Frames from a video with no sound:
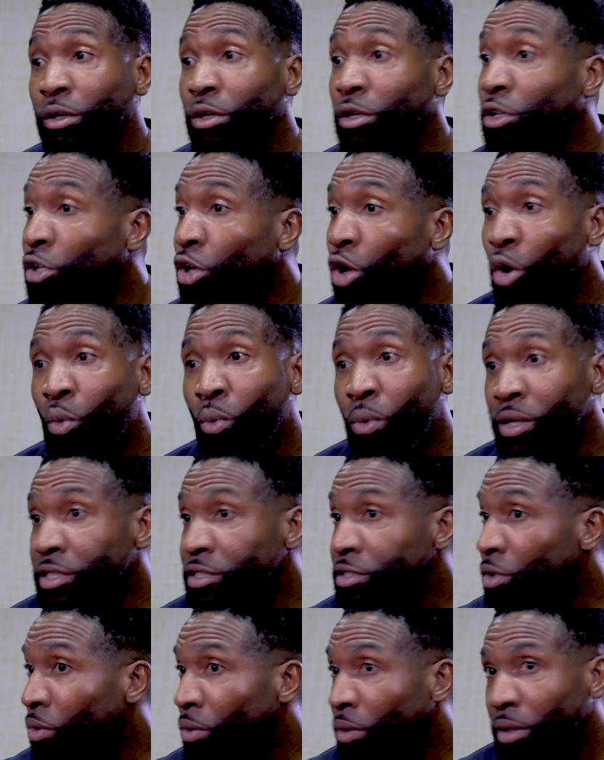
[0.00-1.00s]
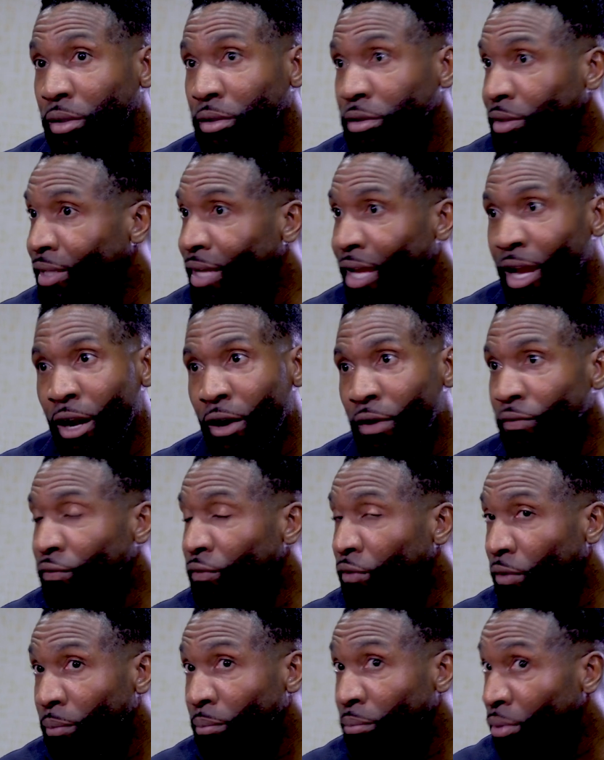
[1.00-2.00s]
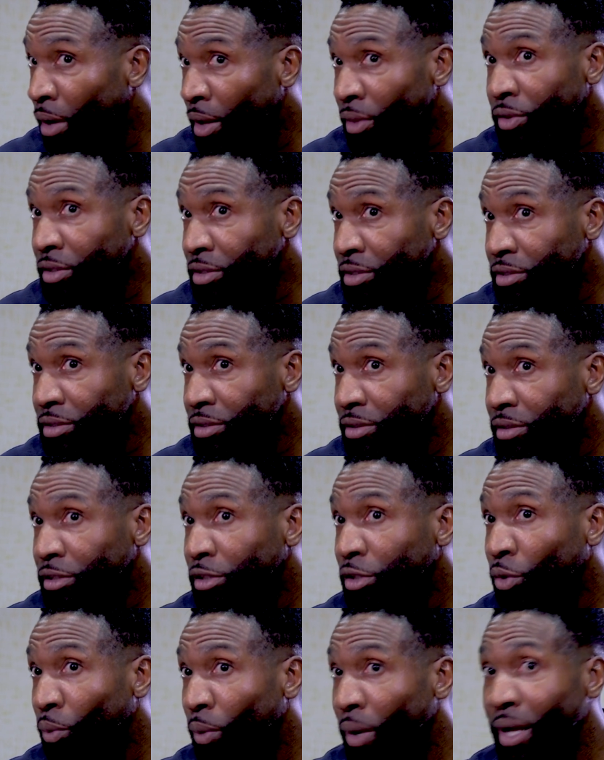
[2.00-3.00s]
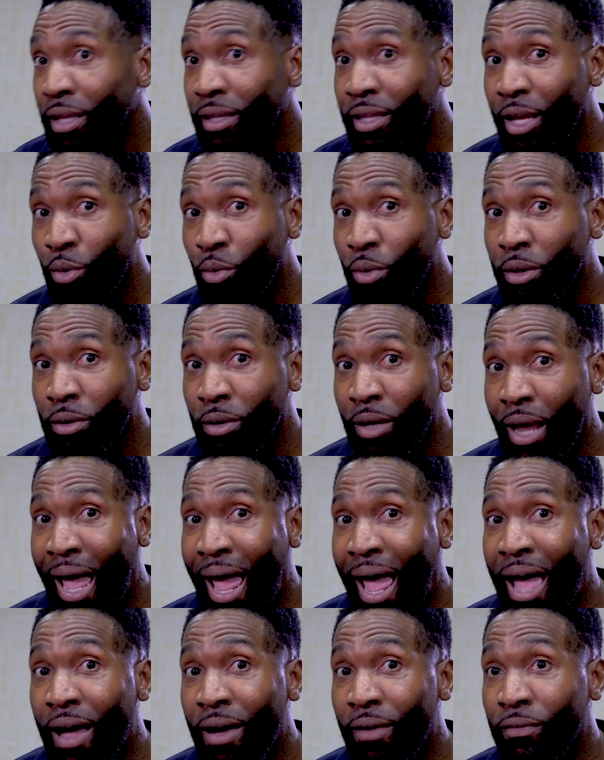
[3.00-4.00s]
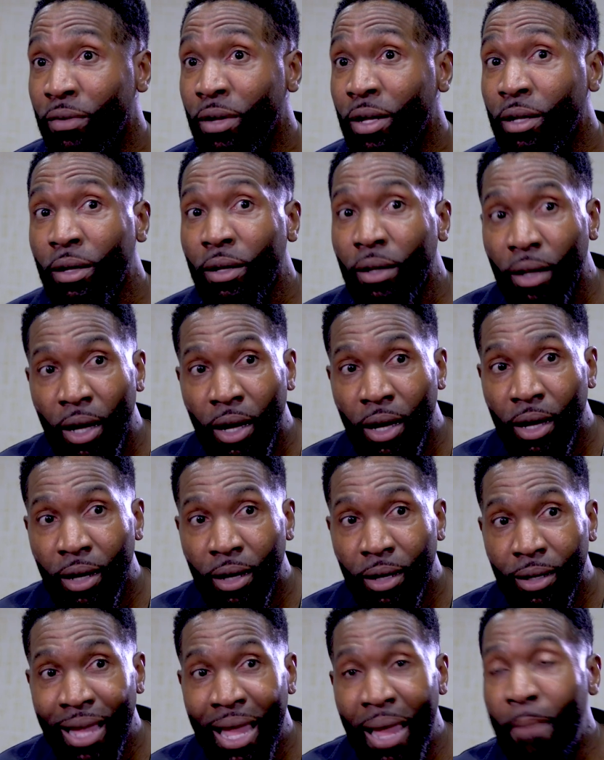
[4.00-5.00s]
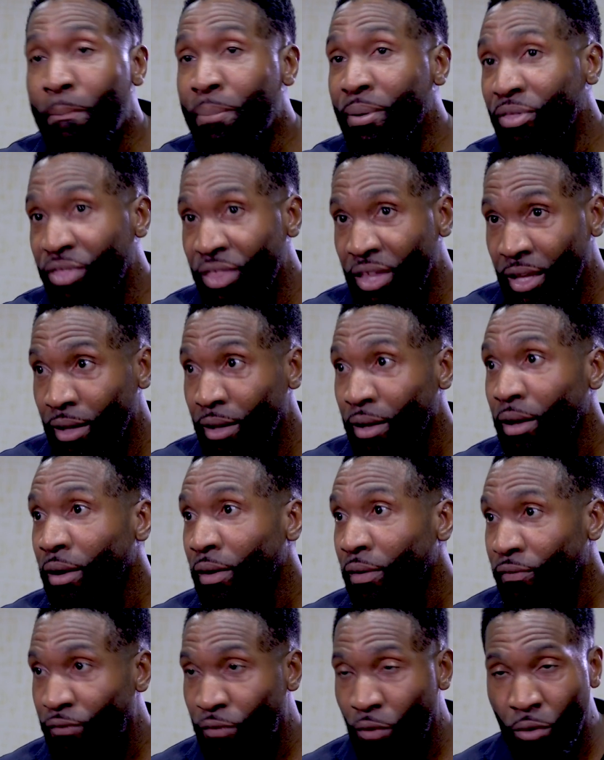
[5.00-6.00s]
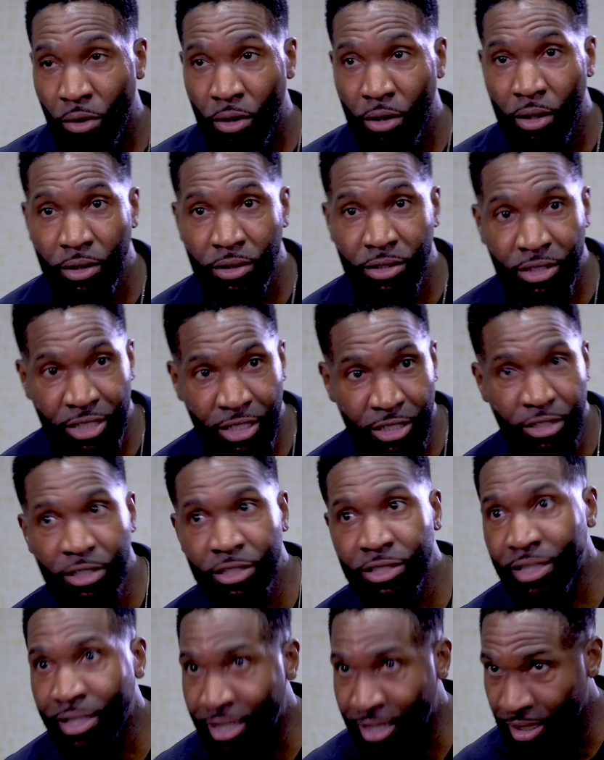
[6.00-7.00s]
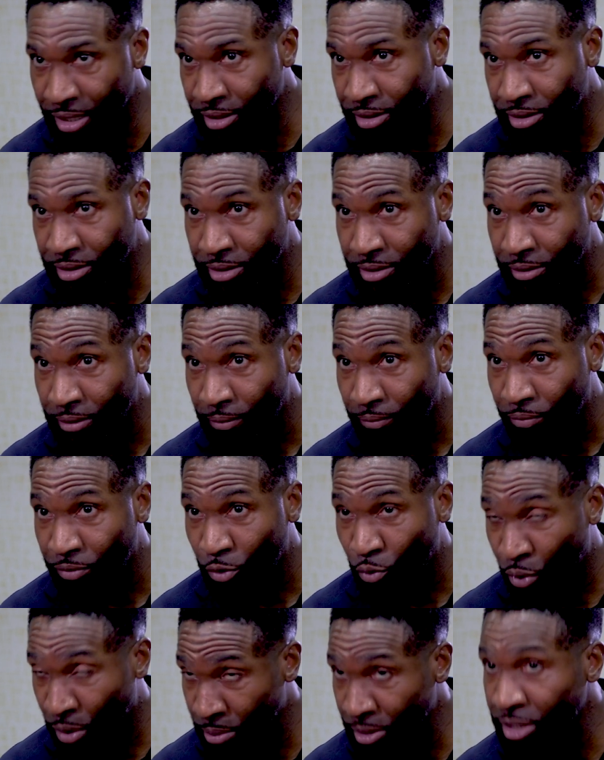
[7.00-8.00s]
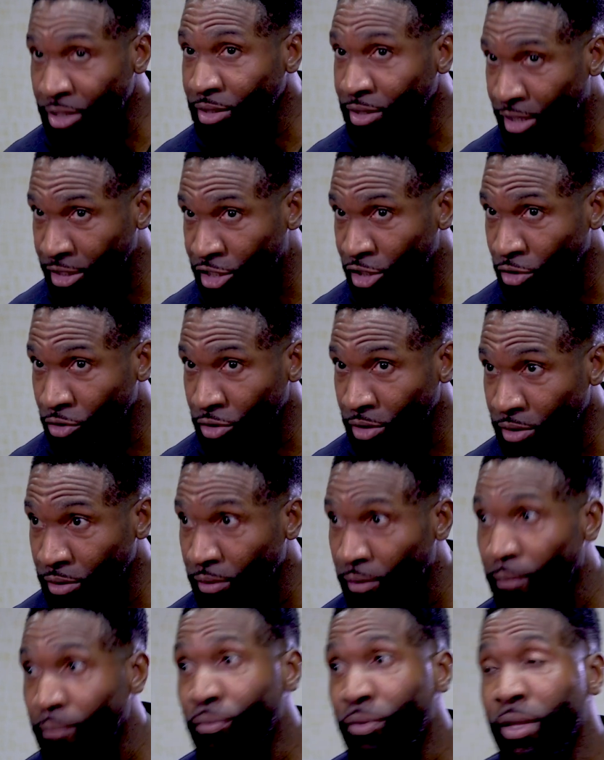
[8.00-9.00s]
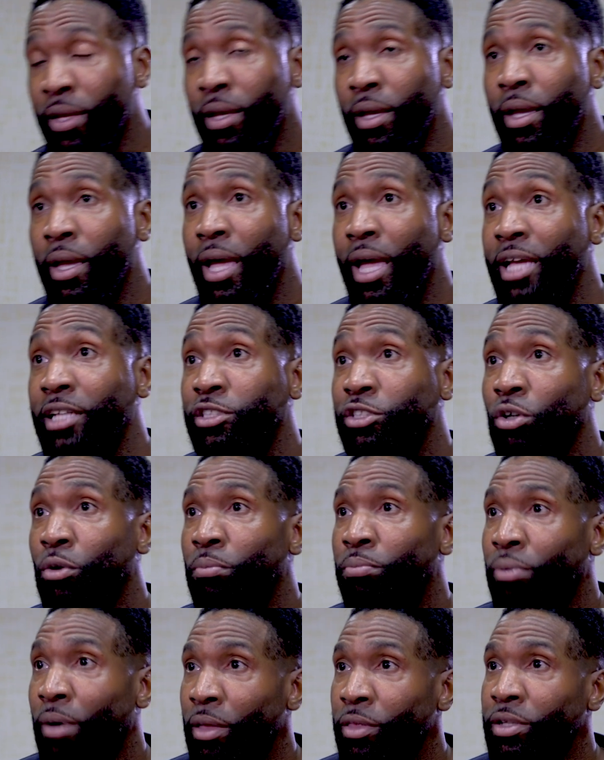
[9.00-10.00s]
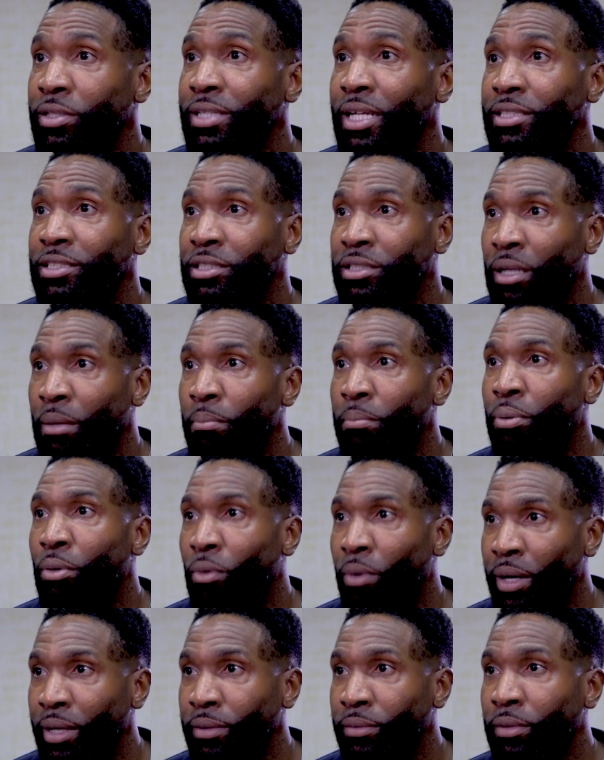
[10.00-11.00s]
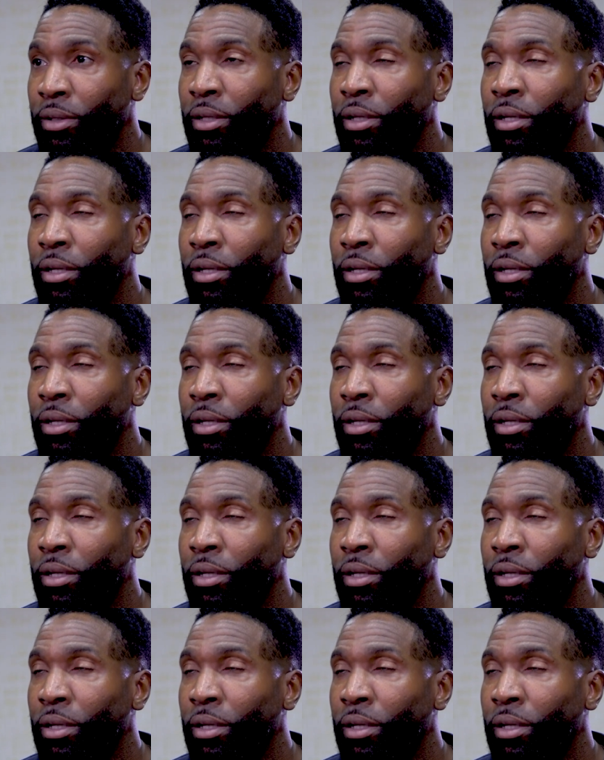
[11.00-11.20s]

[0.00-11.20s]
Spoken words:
no one is going to care for brothers the way they would have empathy for sisters and kids, women and children. And so brothers, at some point,